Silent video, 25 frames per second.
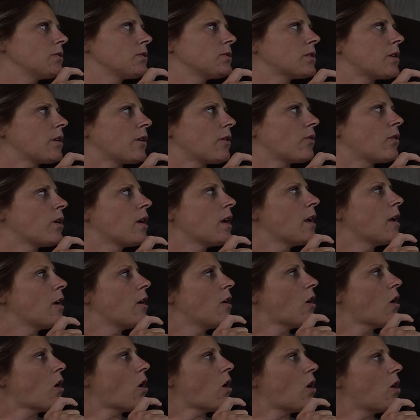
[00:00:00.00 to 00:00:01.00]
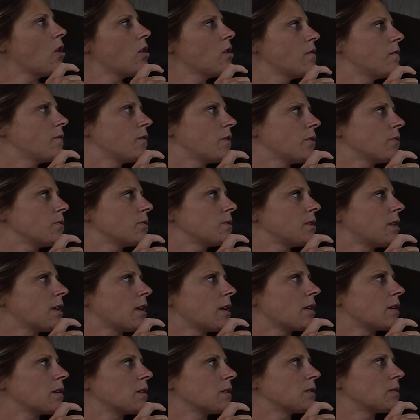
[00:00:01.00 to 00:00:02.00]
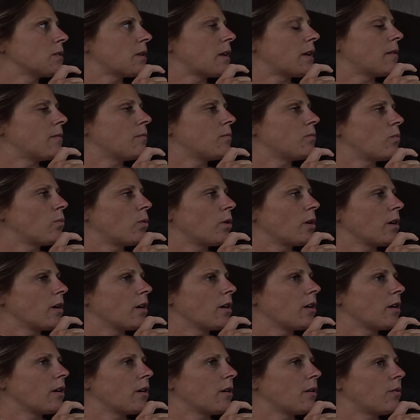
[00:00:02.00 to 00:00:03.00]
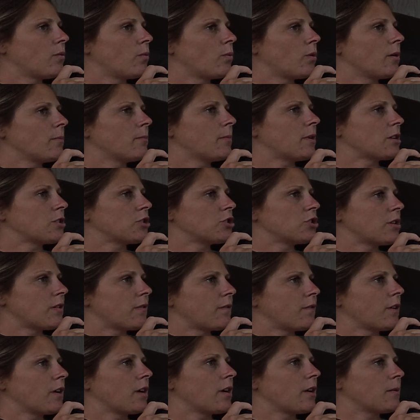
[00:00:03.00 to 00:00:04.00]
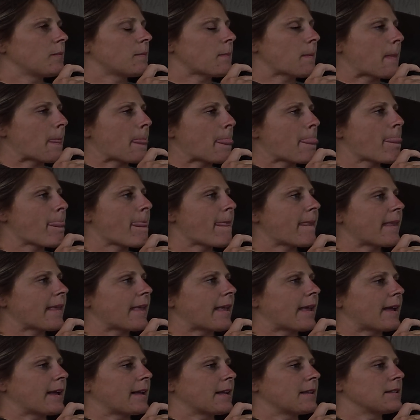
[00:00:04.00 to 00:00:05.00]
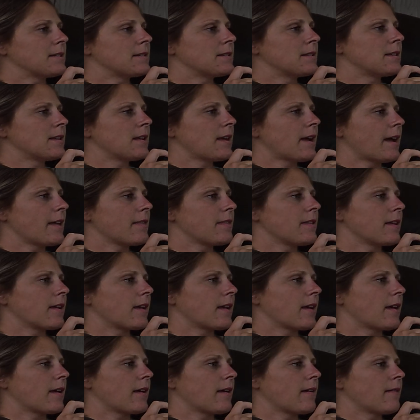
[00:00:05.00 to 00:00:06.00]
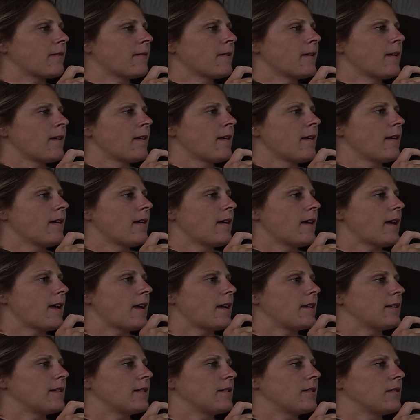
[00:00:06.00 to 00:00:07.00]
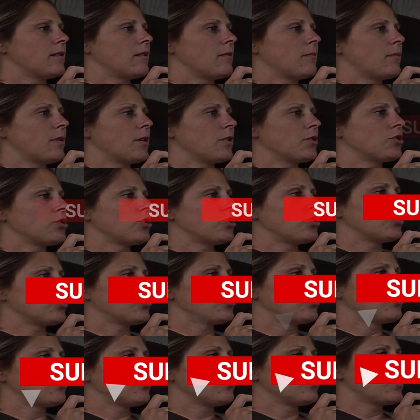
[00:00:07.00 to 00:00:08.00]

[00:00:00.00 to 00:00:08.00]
So all of those things were much different, and I think it aided in a much